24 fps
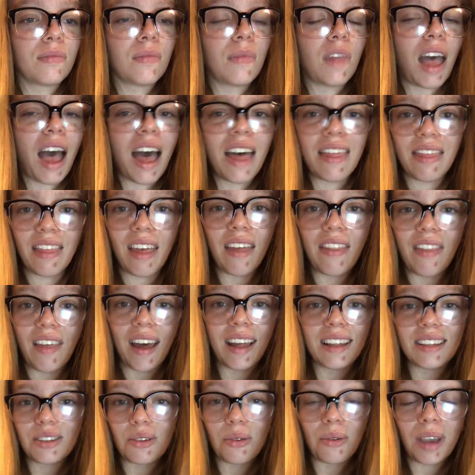And
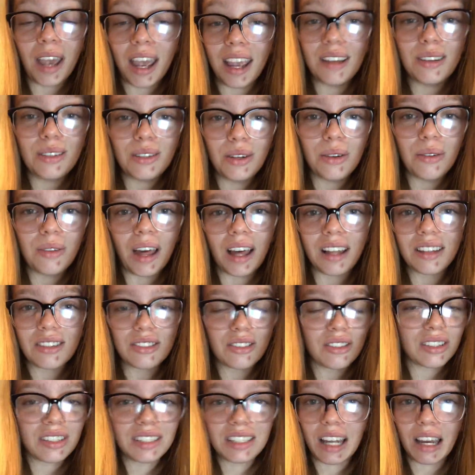that's okay too. That's
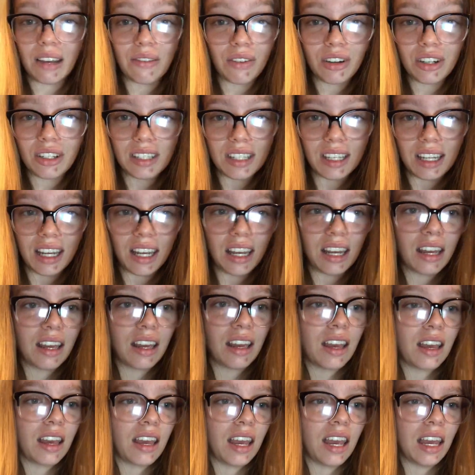just diversity
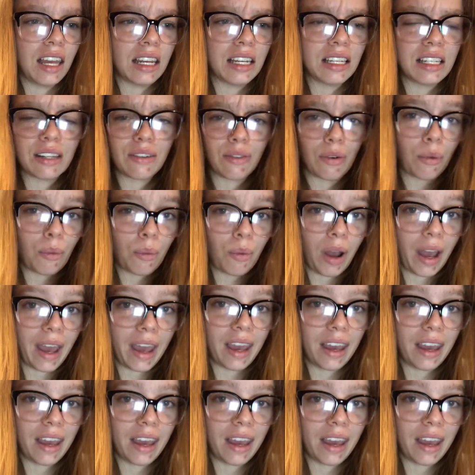in a different way.